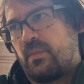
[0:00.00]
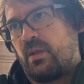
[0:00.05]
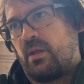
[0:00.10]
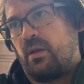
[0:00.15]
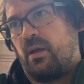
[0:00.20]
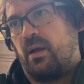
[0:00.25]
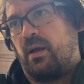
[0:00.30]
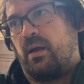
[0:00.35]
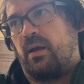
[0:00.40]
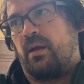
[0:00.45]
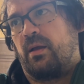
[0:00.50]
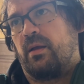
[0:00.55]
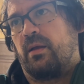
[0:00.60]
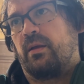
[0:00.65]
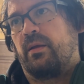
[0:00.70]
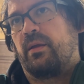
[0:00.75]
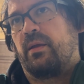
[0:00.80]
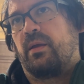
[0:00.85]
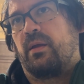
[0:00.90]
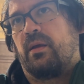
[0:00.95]

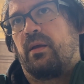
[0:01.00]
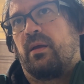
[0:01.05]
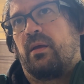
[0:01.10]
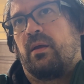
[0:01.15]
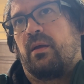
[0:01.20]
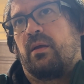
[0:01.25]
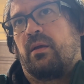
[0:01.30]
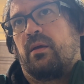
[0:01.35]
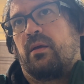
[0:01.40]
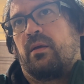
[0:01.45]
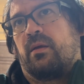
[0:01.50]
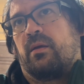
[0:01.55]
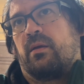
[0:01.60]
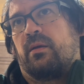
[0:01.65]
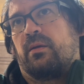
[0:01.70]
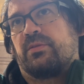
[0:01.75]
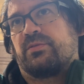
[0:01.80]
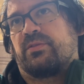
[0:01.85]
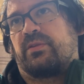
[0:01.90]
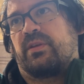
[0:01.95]

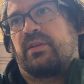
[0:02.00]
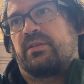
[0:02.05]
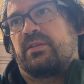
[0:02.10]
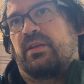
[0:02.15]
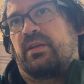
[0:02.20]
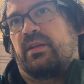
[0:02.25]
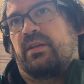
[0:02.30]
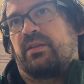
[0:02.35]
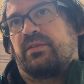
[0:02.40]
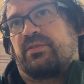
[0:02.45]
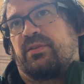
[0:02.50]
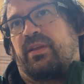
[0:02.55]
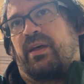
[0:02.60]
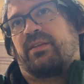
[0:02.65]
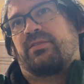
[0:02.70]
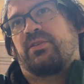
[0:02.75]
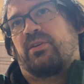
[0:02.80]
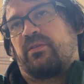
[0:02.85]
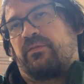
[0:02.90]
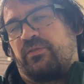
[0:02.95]
so they did. So
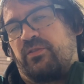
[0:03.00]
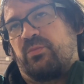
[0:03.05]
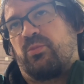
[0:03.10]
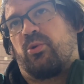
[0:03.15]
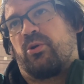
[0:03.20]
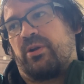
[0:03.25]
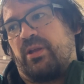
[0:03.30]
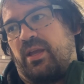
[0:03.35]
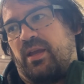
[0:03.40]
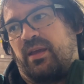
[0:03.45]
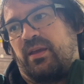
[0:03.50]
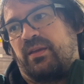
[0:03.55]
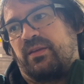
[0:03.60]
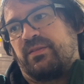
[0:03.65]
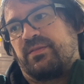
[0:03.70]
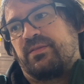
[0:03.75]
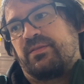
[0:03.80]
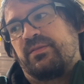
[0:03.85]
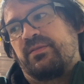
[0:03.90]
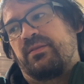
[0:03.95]
that took a few more
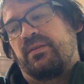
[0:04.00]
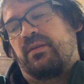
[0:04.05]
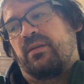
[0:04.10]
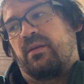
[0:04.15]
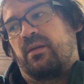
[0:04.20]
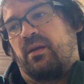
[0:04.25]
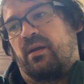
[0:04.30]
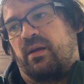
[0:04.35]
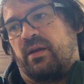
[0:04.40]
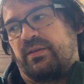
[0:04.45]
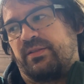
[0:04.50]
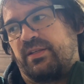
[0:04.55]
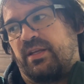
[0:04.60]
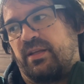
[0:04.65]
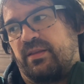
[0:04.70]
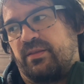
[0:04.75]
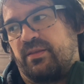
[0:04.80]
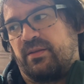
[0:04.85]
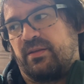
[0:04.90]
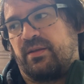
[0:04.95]
days to
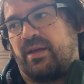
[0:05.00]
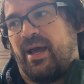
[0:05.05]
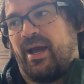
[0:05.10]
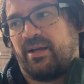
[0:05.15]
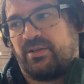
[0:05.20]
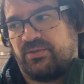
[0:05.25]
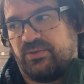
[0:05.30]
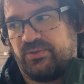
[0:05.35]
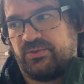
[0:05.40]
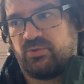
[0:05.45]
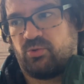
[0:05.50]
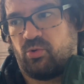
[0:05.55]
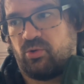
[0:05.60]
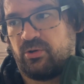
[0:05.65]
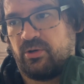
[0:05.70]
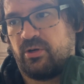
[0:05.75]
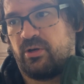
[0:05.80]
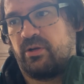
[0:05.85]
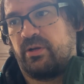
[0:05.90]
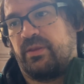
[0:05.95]
get the axles
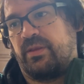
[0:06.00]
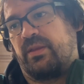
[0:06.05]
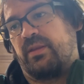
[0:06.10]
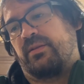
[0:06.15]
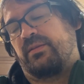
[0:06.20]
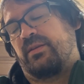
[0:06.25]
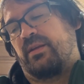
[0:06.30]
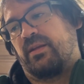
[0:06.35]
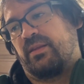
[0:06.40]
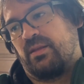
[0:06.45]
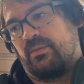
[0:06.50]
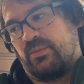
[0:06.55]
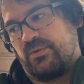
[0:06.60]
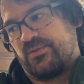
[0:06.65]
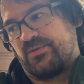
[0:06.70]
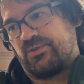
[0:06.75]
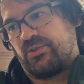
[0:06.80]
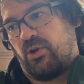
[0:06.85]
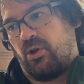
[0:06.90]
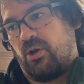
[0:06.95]
ordered, and then to get them
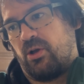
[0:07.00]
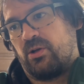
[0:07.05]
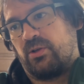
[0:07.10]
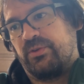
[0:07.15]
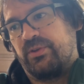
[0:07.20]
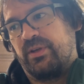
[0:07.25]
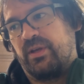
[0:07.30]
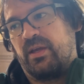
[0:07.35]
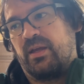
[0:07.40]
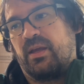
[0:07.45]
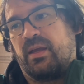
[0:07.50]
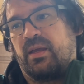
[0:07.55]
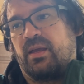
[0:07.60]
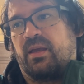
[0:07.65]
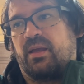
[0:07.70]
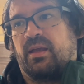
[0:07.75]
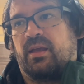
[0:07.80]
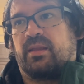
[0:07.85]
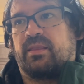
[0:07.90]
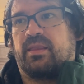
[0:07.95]
installed.
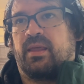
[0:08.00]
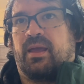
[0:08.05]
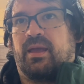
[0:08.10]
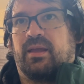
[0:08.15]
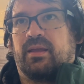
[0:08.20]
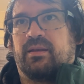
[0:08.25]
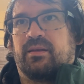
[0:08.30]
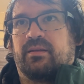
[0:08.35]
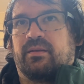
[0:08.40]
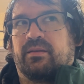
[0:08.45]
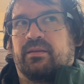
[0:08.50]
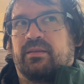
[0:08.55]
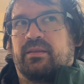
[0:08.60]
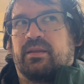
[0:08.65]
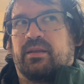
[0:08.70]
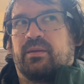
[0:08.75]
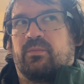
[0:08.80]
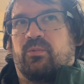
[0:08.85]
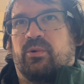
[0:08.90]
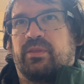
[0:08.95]
And then
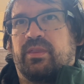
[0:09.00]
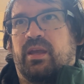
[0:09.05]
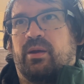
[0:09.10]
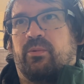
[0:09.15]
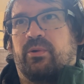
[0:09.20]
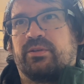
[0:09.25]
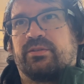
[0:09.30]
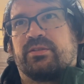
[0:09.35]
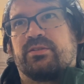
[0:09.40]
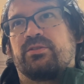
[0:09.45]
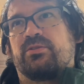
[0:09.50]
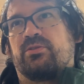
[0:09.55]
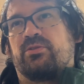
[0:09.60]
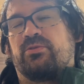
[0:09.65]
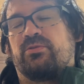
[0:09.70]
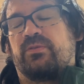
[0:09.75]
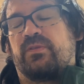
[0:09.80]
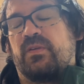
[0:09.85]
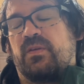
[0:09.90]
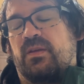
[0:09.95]
when they went to
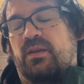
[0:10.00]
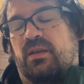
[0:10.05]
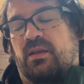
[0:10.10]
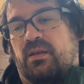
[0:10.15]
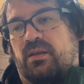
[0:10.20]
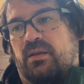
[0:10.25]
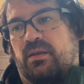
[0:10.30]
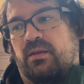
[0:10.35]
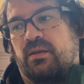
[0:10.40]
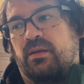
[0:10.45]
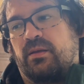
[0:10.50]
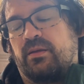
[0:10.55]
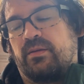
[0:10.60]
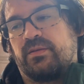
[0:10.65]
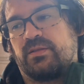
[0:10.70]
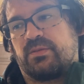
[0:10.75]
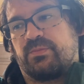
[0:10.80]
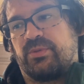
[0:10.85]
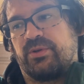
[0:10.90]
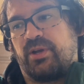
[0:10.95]
do the
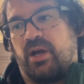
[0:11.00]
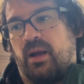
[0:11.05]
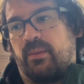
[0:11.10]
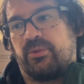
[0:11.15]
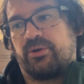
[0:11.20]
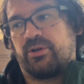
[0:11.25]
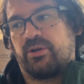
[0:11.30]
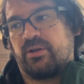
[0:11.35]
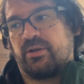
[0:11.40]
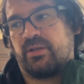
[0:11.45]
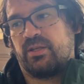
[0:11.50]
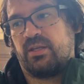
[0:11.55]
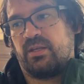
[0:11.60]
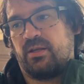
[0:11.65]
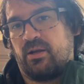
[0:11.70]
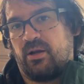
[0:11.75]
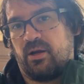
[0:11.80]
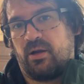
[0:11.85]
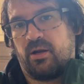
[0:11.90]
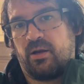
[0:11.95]
speedometer
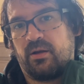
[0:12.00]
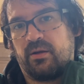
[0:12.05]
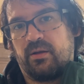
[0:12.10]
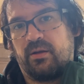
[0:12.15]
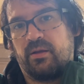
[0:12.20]
gear,